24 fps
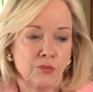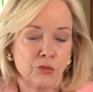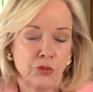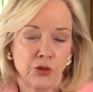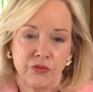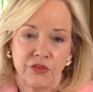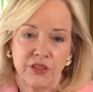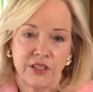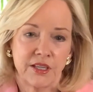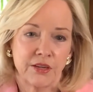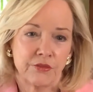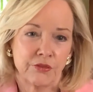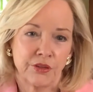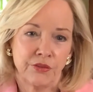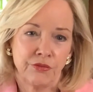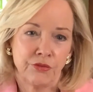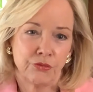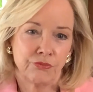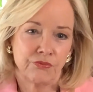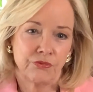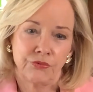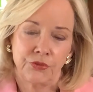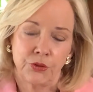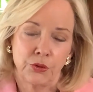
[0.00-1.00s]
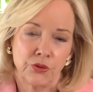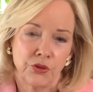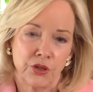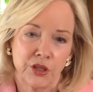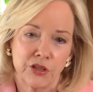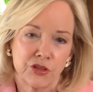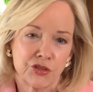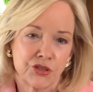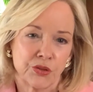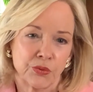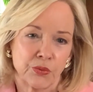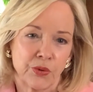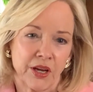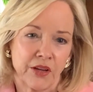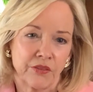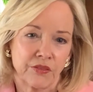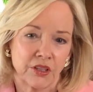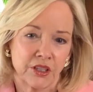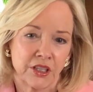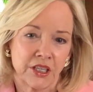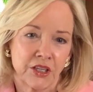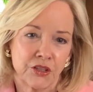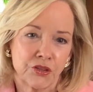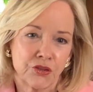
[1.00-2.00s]
moving every few years around
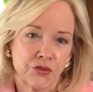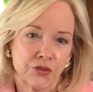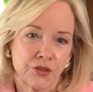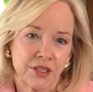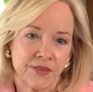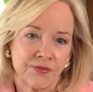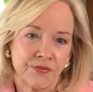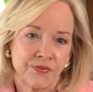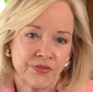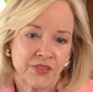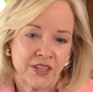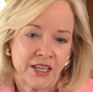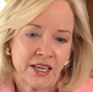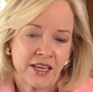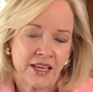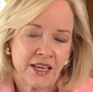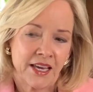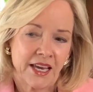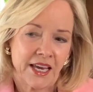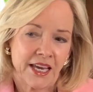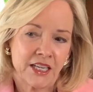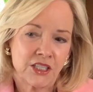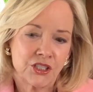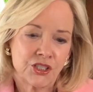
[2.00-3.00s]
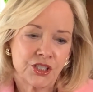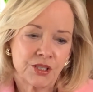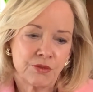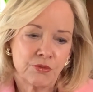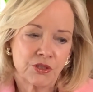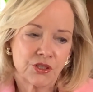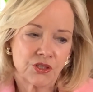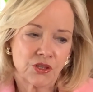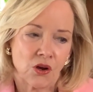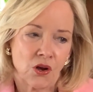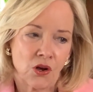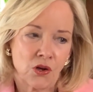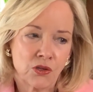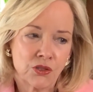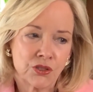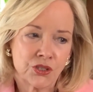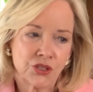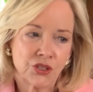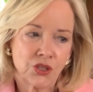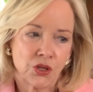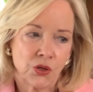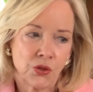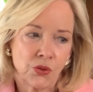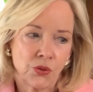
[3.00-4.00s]
the country. And she was
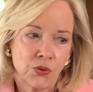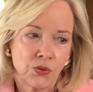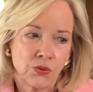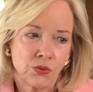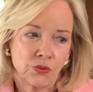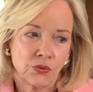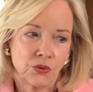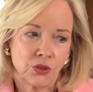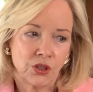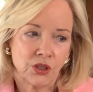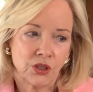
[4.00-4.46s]
also